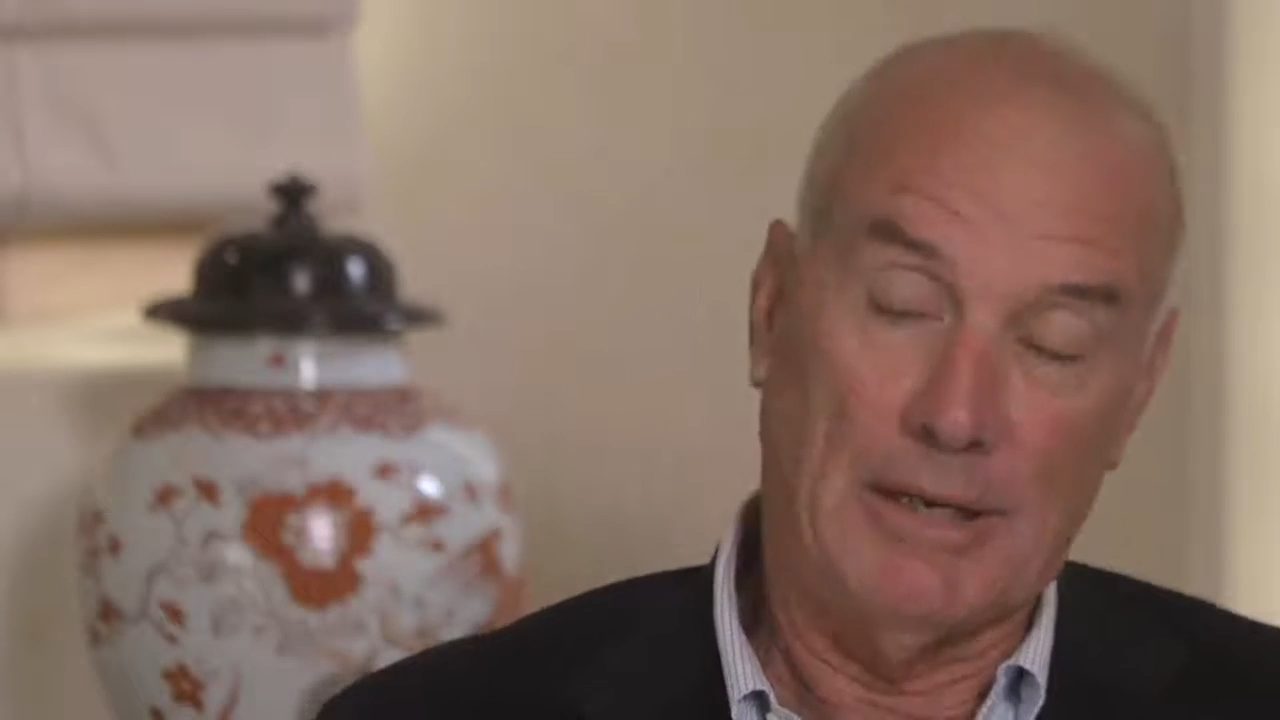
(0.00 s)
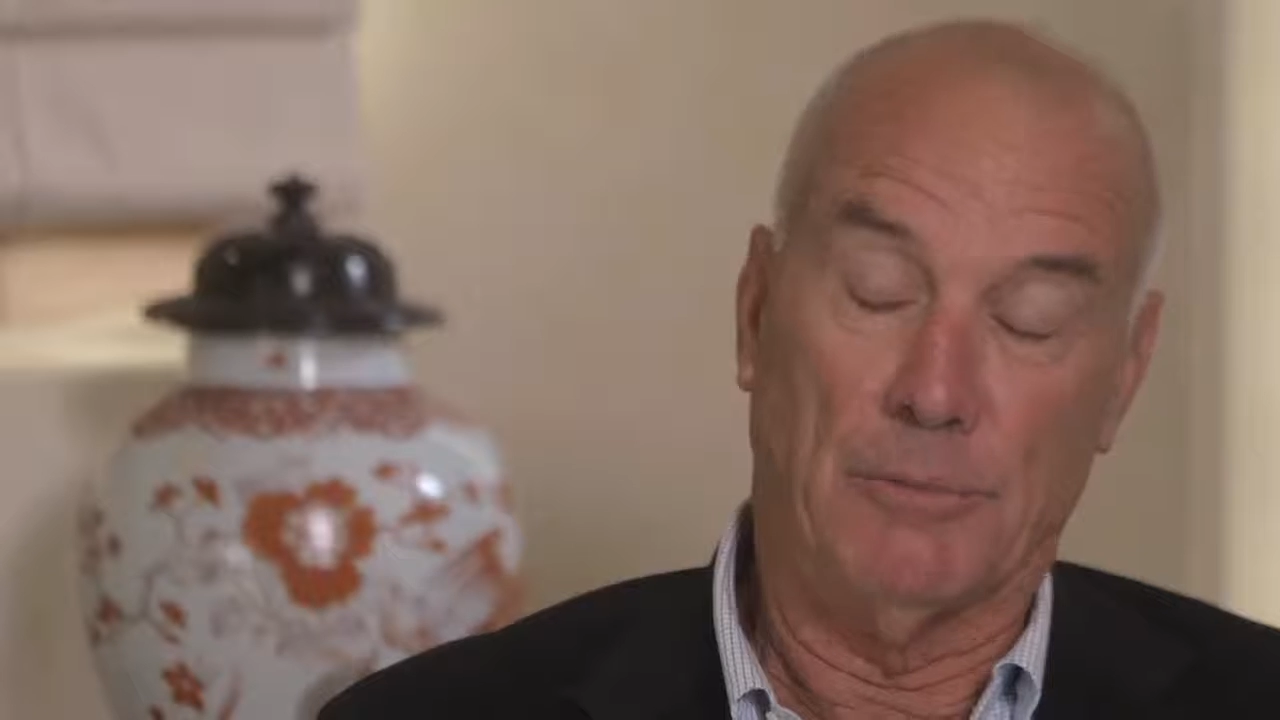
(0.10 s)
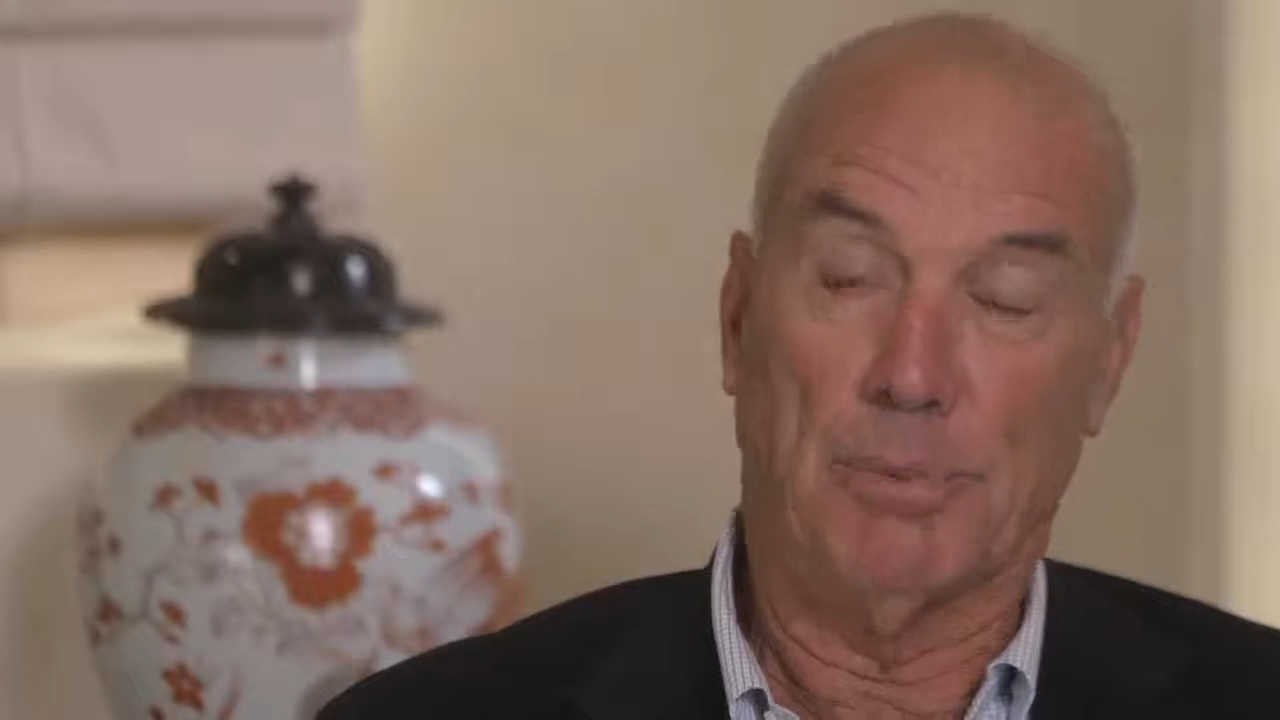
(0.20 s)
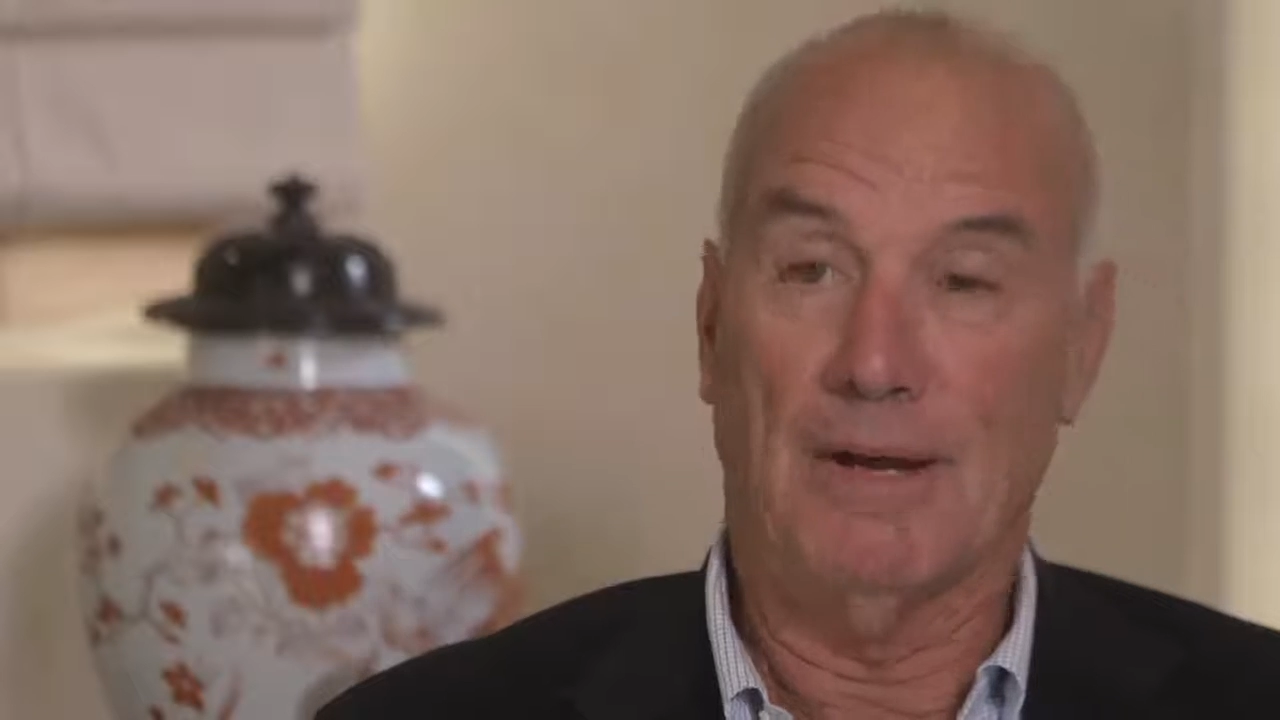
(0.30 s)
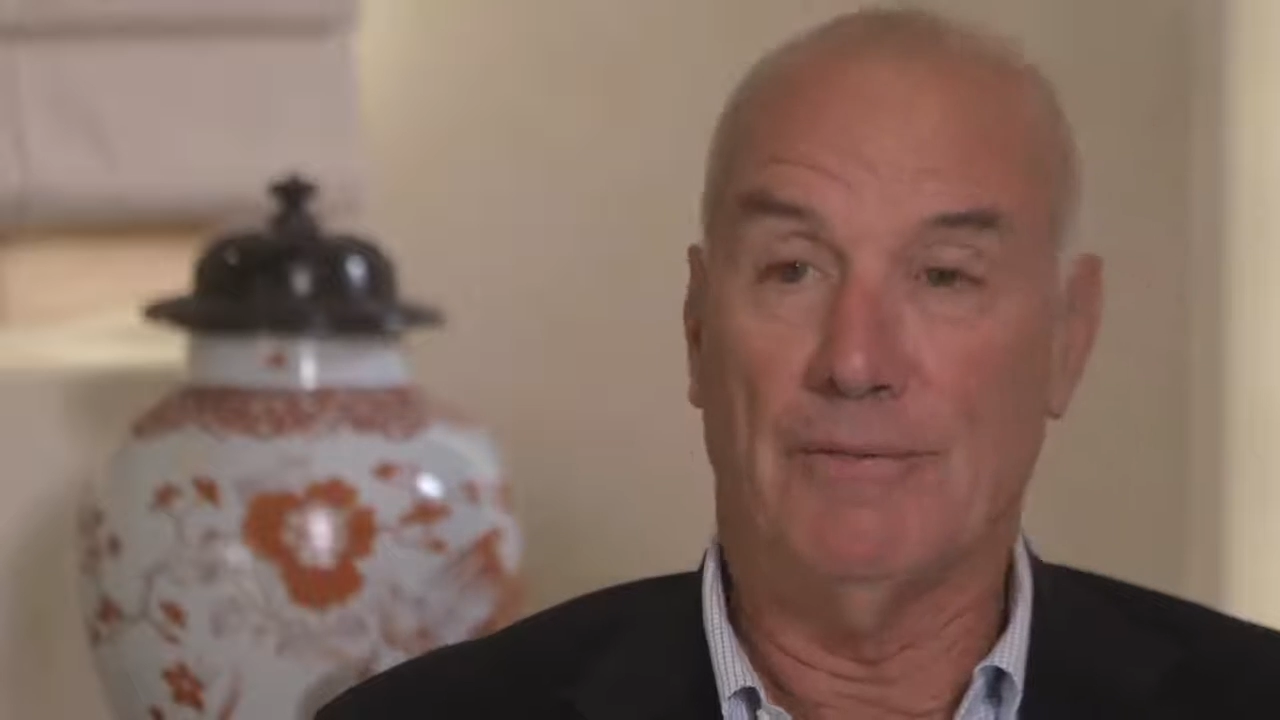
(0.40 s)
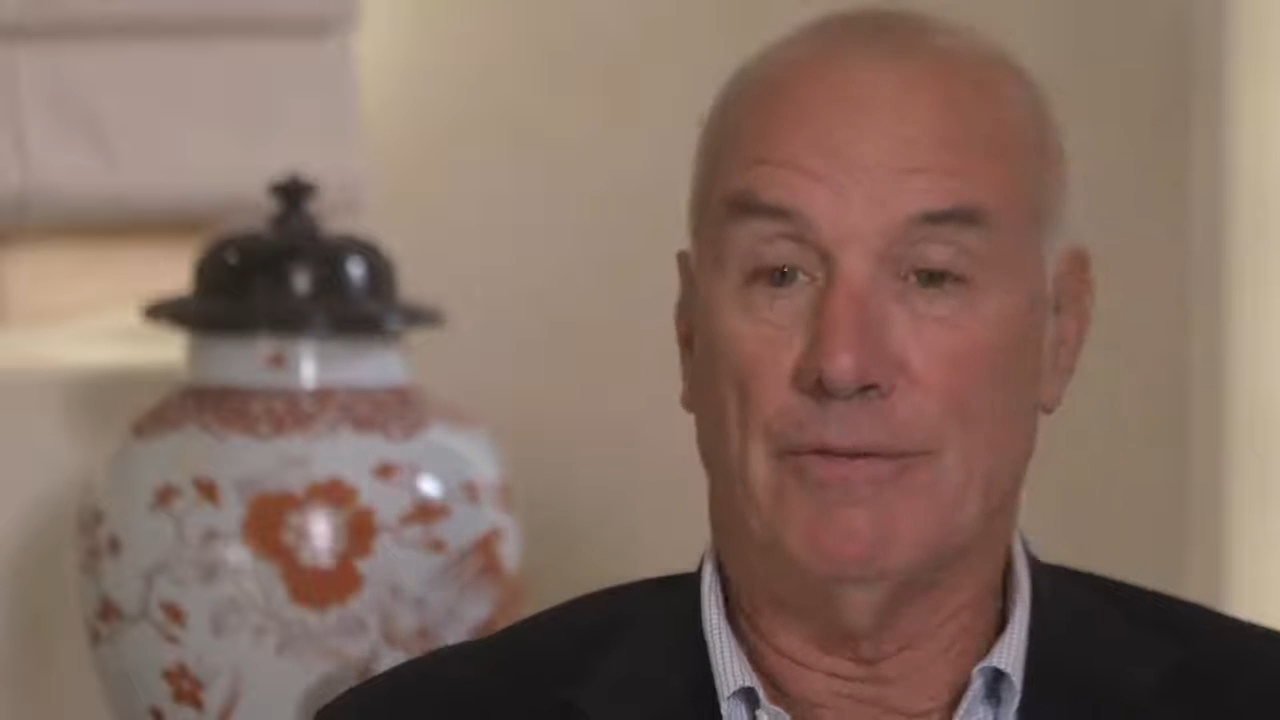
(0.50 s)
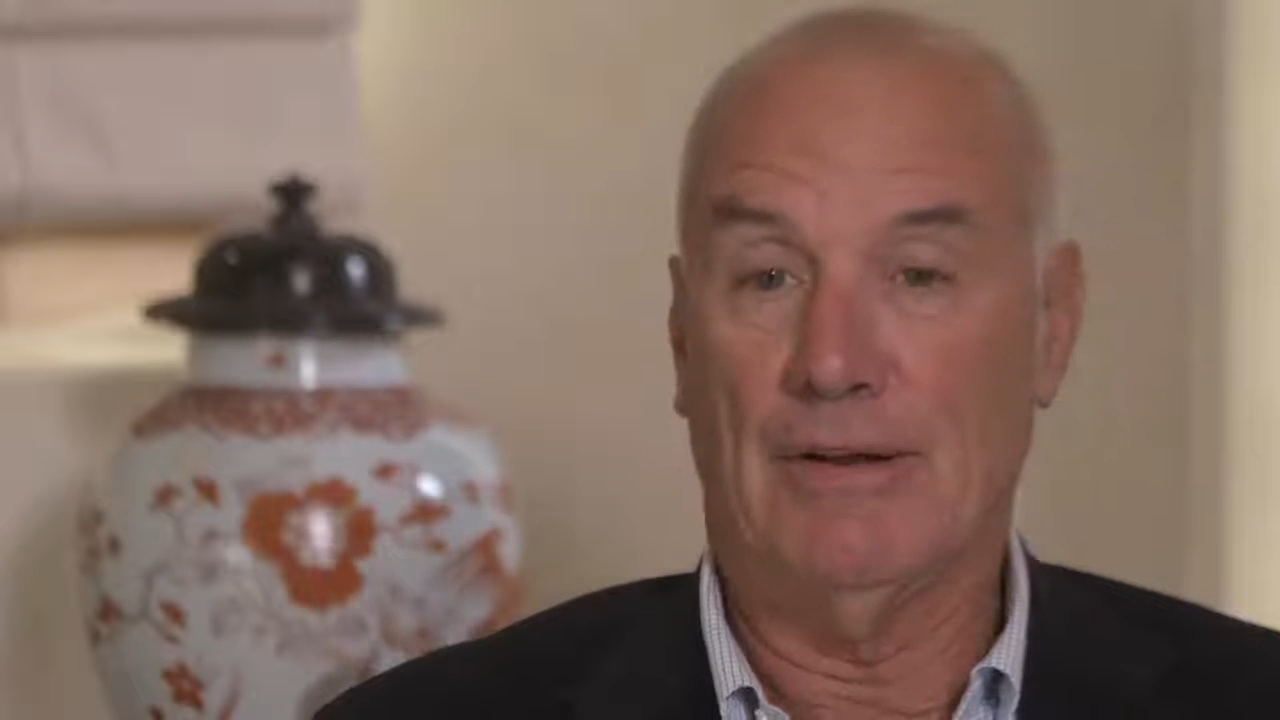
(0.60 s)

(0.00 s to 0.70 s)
in a private